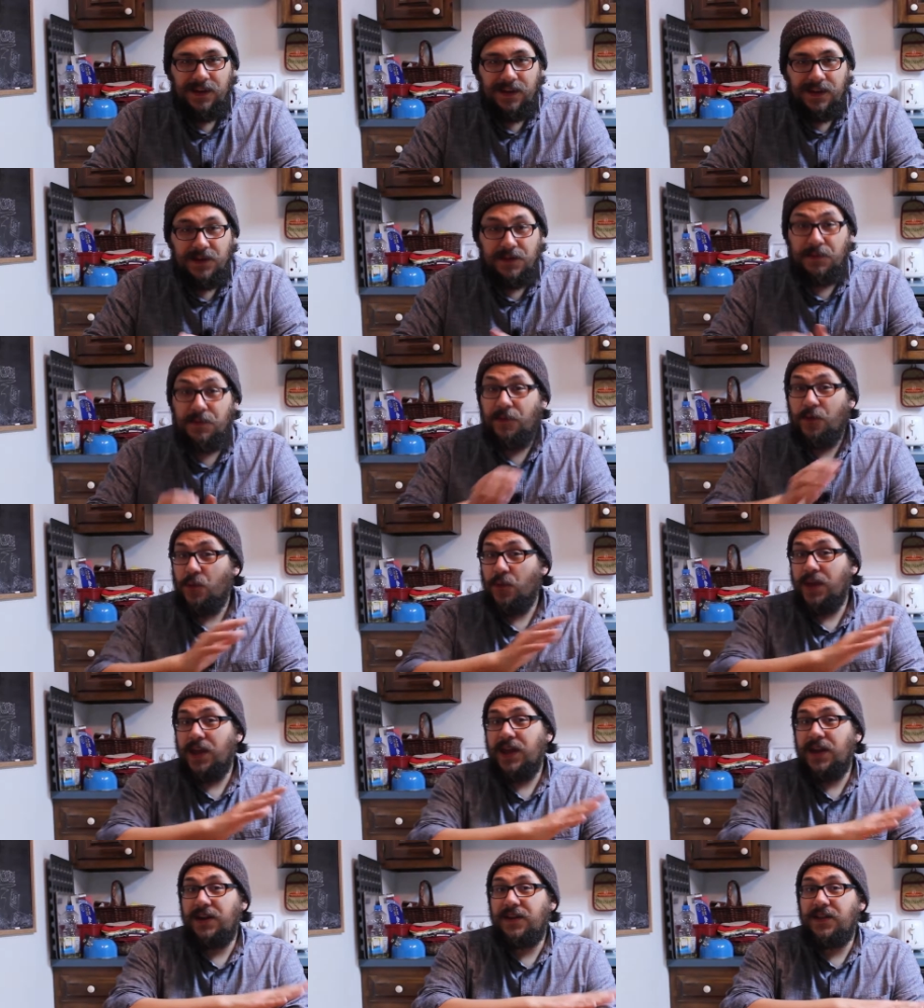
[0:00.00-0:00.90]
So before we
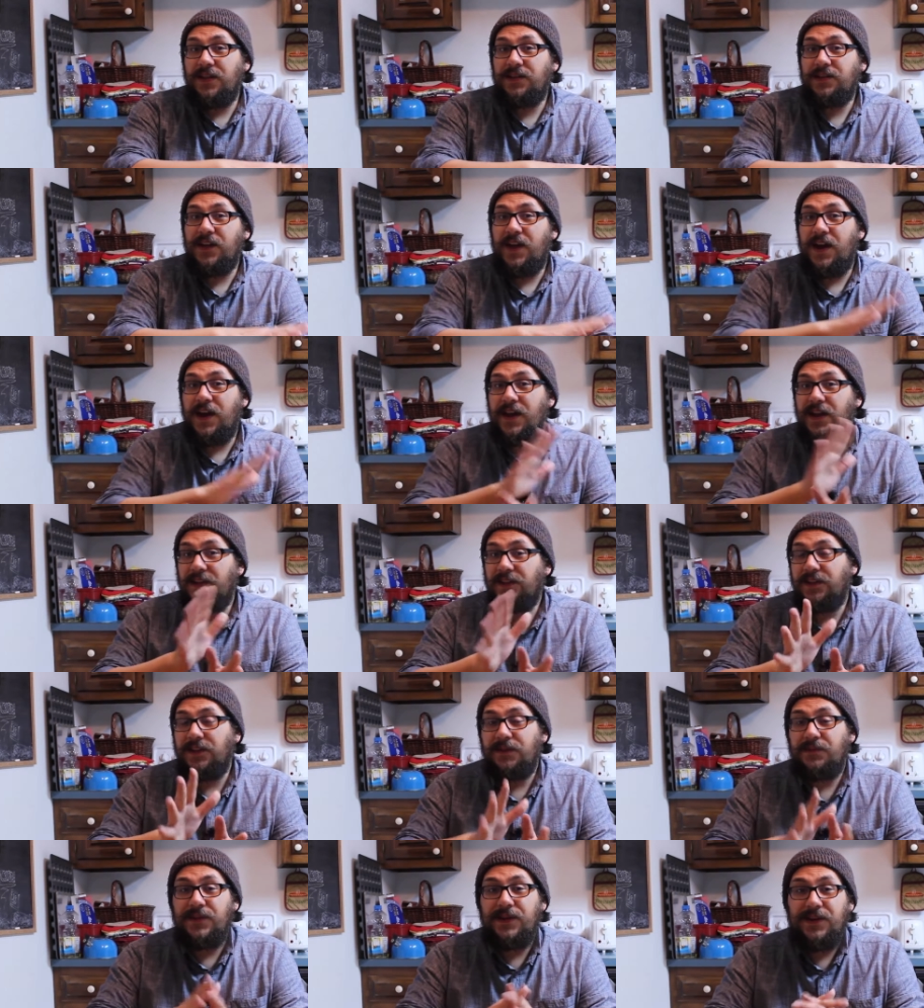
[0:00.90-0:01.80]
get into this guy, a
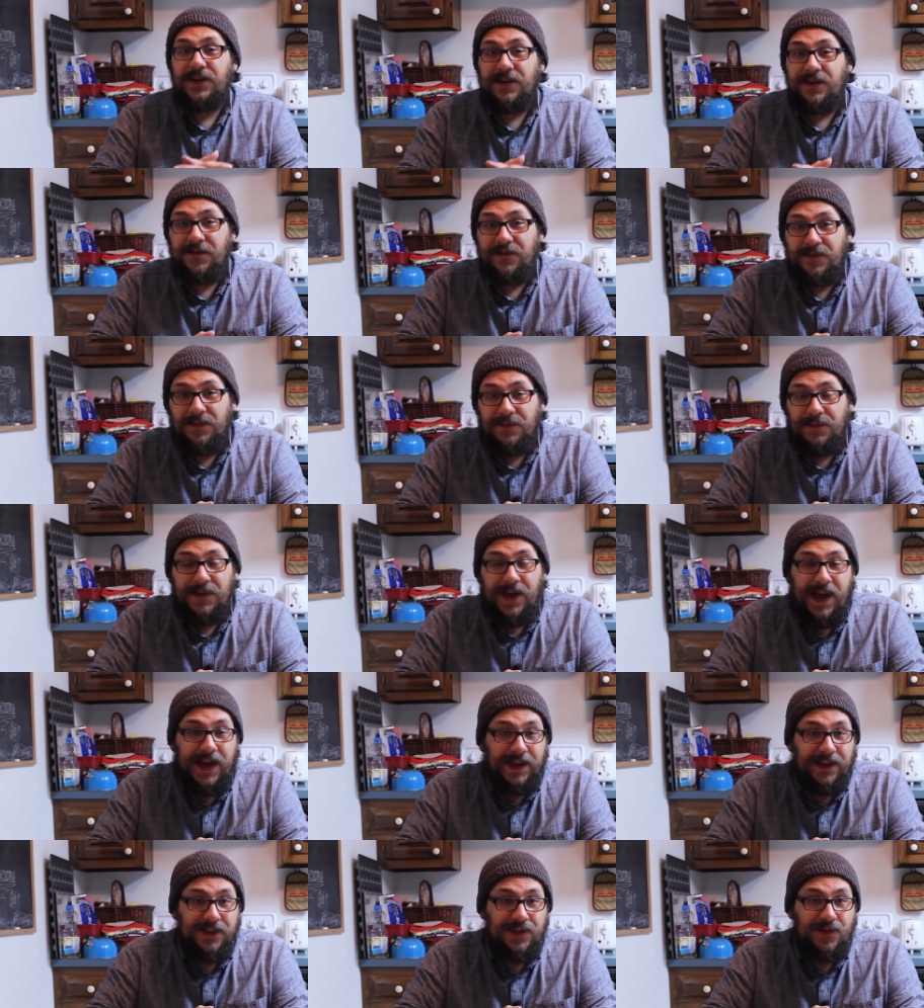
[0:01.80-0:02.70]
little bit of
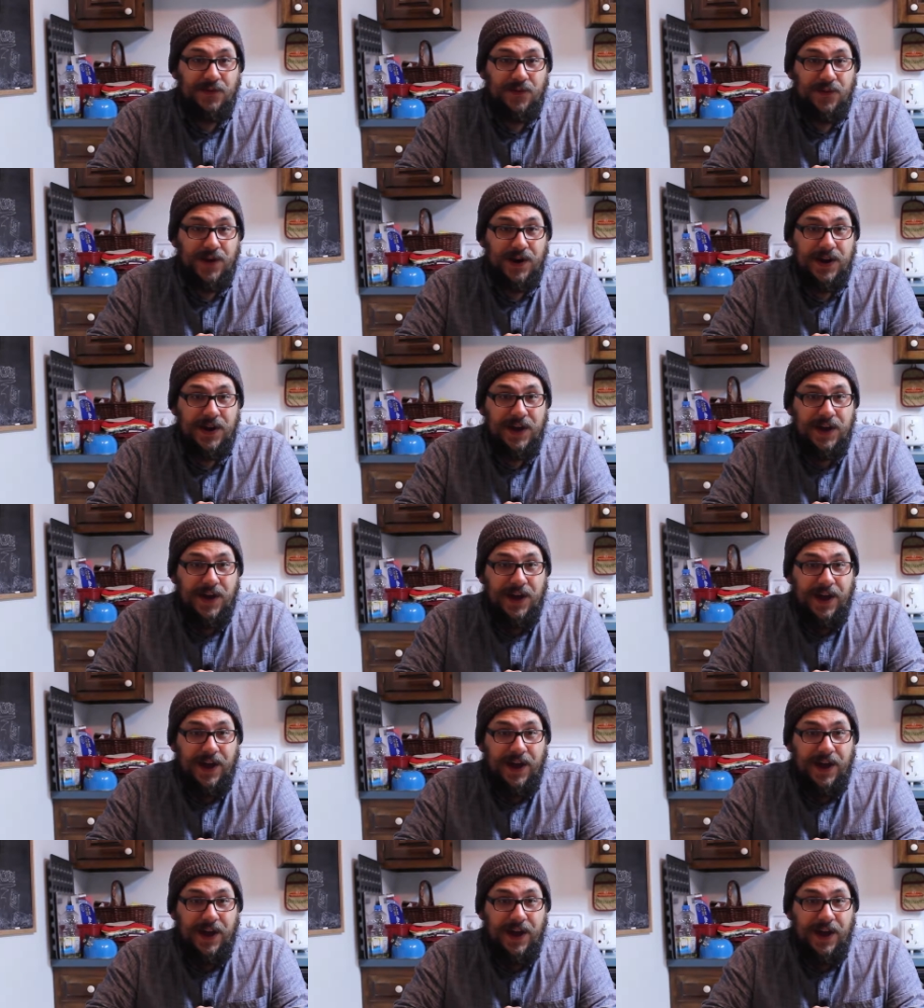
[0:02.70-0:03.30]
backstory.